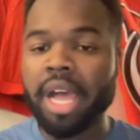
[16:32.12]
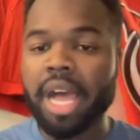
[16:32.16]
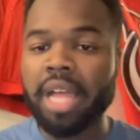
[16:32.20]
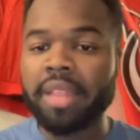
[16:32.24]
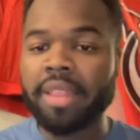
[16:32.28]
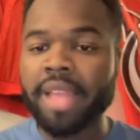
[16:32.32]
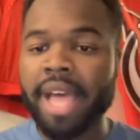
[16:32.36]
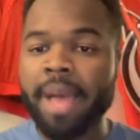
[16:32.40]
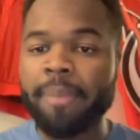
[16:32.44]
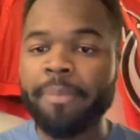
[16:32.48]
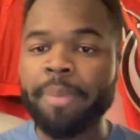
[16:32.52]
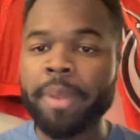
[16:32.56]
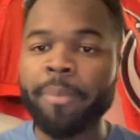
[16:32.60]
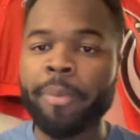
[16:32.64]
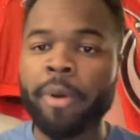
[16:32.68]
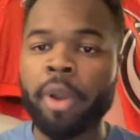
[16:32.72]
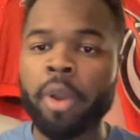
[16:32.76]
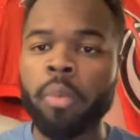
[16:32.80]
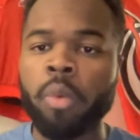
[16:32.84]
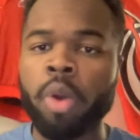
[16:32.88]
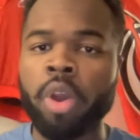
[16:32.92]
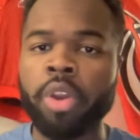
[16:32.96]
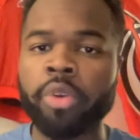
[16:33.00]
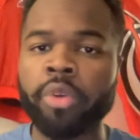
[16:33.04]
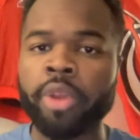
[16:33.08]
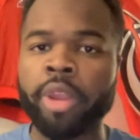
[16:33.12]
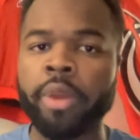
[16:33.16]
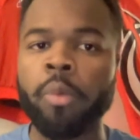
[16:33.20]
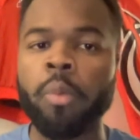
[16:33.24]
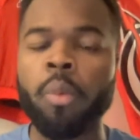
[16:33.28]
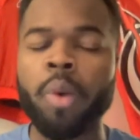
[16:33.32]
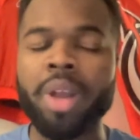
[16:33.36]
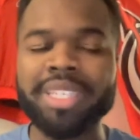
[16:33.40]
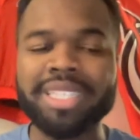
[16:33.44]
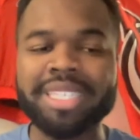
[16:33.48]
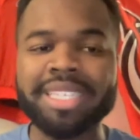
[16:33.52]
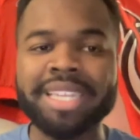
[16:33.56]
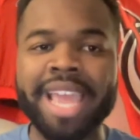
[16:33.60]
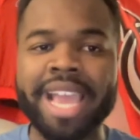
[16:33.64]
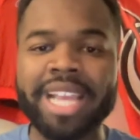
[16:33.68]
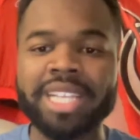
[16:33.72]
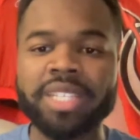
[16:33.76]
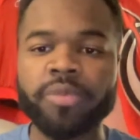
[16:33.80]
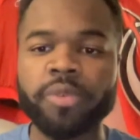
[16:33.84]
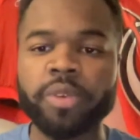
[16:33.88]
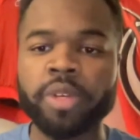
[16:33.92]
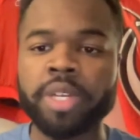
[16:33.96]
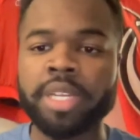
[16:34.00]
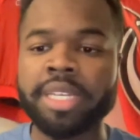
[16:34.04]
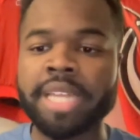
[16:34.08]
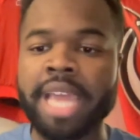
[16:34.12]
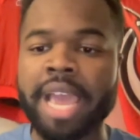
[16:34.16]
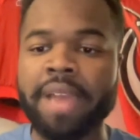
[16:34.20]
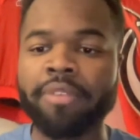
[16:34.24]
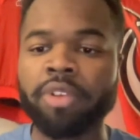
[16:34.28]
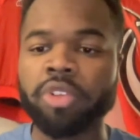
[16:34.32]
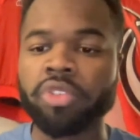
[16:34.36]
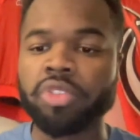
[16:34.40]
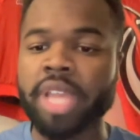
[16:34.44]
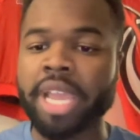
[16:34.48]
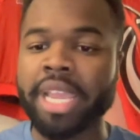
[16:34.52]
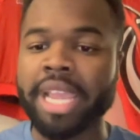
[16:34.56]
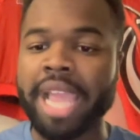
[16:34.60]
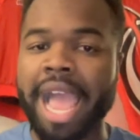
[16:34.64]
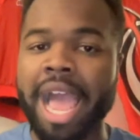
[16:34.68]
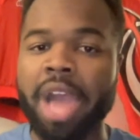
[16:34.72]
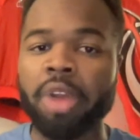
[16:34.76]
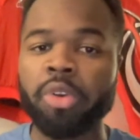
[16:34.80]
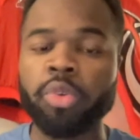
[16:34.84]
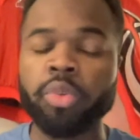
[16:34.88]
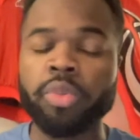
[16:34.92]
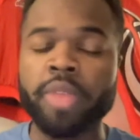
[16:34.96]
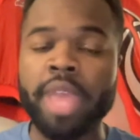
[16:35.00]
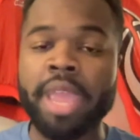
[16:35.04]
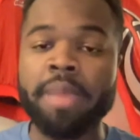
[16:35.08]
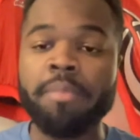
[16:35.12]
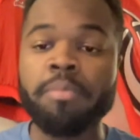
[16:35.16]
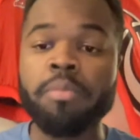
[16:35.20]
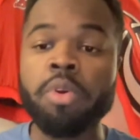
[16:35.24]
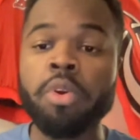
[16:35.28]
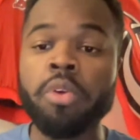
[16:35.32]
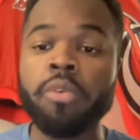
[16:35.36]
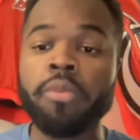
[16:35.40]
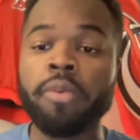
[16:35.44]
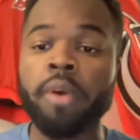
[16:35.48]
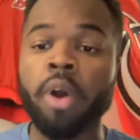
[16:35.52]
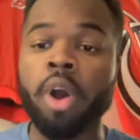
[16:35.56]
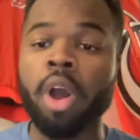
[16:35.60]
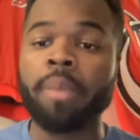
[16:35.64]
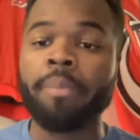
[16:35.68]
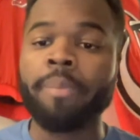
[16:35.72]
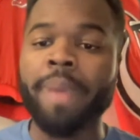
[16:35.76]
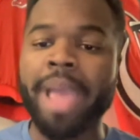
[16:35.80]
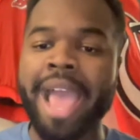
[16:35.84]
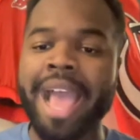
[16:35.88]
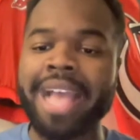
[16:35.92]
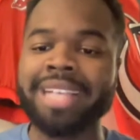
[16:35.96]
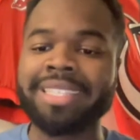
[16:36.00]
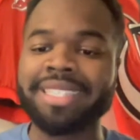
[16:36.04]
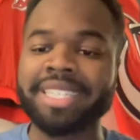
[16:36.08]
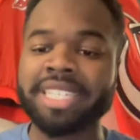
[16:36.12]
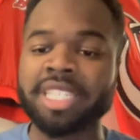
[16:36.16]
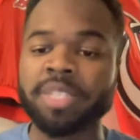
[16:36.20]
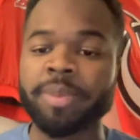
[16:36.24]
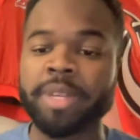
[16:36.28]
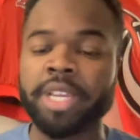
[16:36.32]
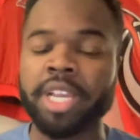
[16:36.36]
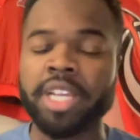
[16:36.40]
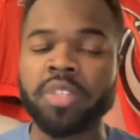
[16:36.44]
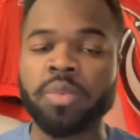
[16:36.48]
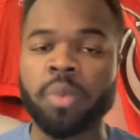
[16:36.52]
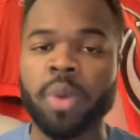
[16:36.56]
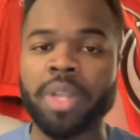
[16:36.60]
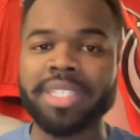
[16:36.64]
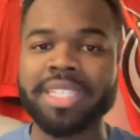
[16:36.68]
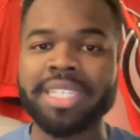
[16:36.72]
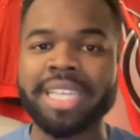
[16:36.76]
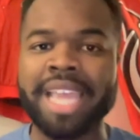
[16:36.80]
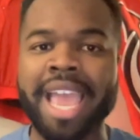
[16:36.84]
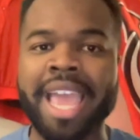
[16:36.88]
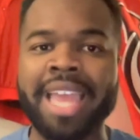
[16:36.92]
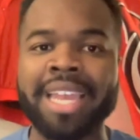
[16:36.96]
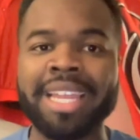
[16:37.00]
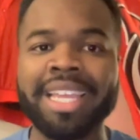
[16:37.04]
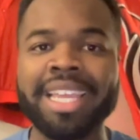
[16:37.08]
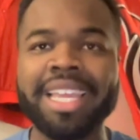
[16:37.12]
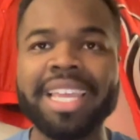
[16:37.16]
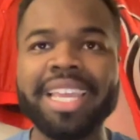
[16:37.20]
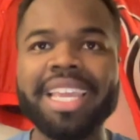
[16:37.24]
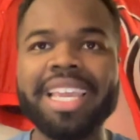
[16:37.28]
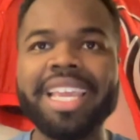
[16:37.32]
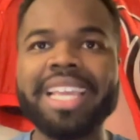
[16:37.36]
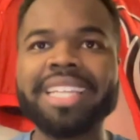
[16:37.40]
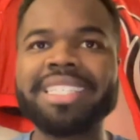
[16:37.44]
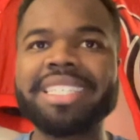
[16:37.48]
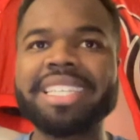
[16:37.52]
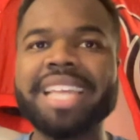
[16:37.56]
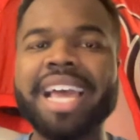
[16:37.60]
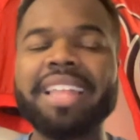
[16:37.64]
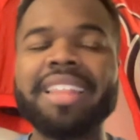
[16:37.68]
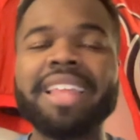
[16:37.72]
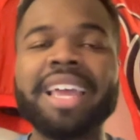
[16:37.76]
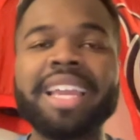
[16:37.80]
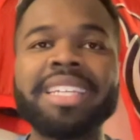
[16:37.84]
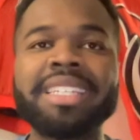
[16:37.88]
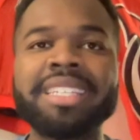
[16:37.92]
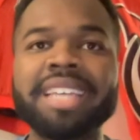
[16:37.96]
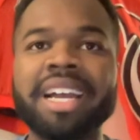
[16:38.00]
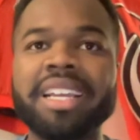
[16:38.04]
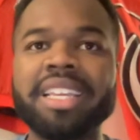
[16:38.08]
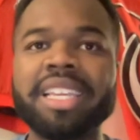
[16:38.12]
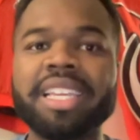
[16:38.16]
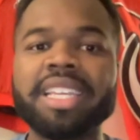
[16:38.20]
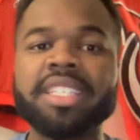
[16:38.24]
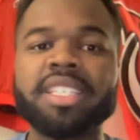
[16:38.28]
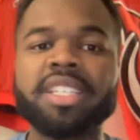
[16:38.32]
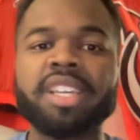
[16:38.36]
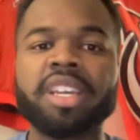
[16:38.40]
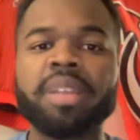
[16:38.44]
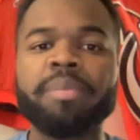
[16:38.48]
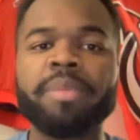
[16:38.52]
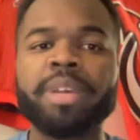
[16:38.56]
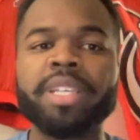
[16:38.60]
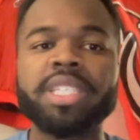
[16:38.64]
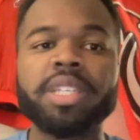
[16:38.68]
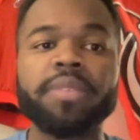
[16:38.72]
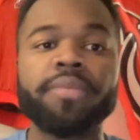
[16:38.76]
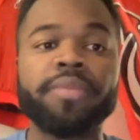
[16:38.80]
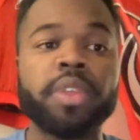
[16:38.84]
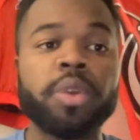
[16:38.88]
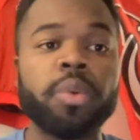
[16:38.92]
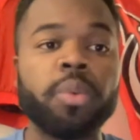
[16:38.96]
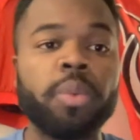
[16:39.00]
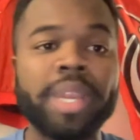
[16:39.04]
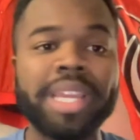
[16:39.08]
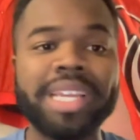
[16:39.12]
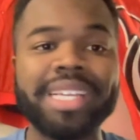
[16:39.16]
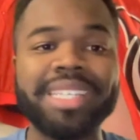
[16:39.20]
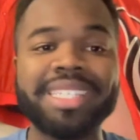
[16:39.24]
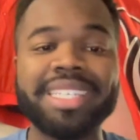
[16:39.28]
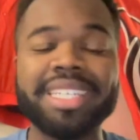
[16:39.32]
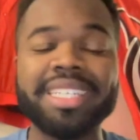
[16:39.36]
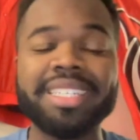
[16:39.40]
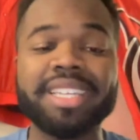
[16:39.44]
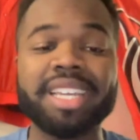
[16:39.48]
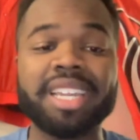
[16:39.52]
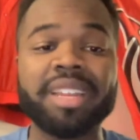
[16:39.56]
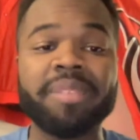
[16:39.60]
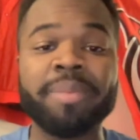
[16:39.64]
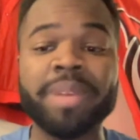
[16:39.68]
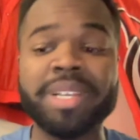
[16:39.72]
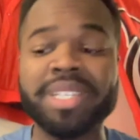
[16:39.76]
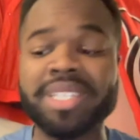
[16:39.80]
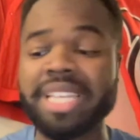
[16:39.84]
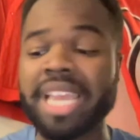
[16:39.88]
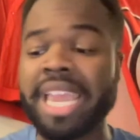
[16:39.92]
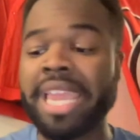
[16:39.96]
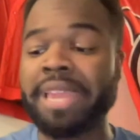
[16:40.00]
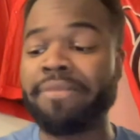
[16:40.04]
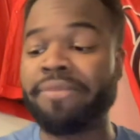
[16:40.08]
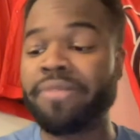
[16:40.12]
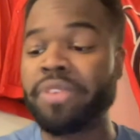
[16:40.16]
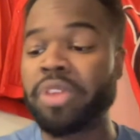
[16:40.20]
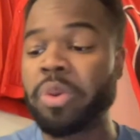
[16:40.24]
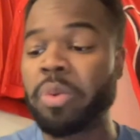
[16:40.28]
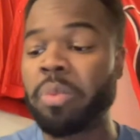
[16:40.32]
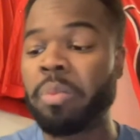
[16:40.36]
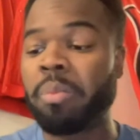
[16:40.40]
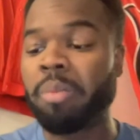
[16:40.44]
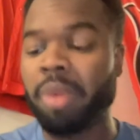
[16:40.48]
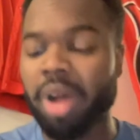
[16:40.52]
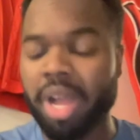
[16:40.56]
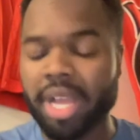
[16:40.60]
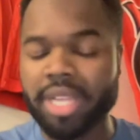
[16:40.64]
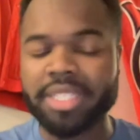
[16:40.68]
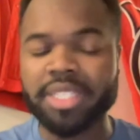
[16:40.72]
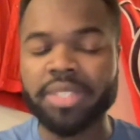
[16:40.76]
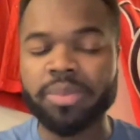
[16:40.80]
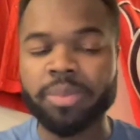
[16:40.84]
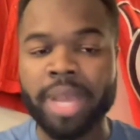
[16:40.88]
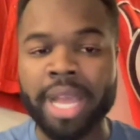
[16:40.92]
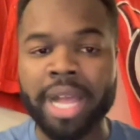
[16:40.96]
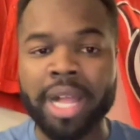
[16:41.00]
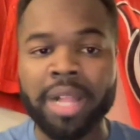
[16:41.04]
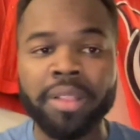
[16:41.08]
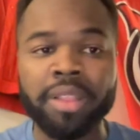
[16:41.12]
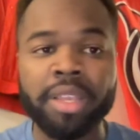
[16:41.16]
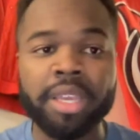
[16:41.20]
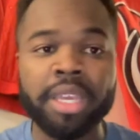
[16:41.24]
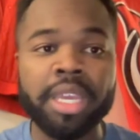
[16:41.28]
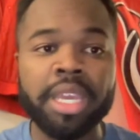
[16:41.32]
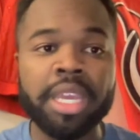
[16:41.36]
a lot of people are wondering what's next for the Devils? Like, how do they move on past this? Because, once again, it's not like Dougie is going to miss a few weeks. He's going to miss a few months. Well,